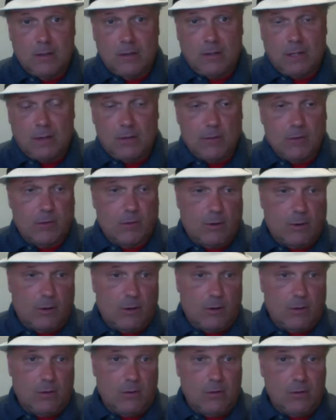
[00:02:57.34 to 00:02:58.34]
they were
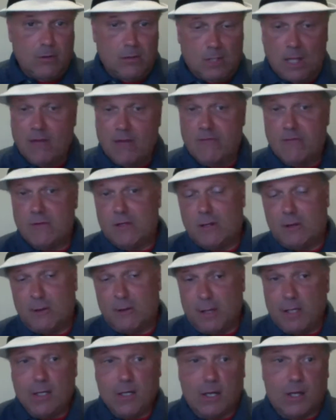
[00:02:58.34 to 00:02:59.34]
called
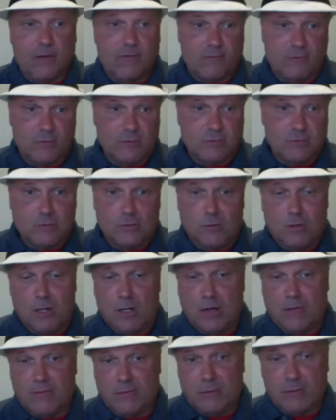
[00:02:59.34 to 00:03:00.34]
in lovers or
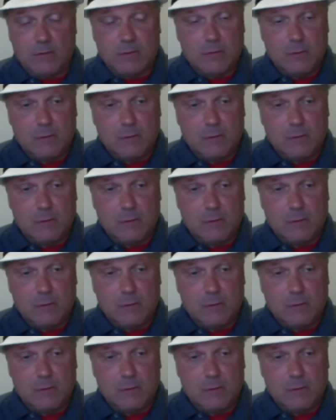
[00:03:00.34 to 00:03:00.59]
whatever.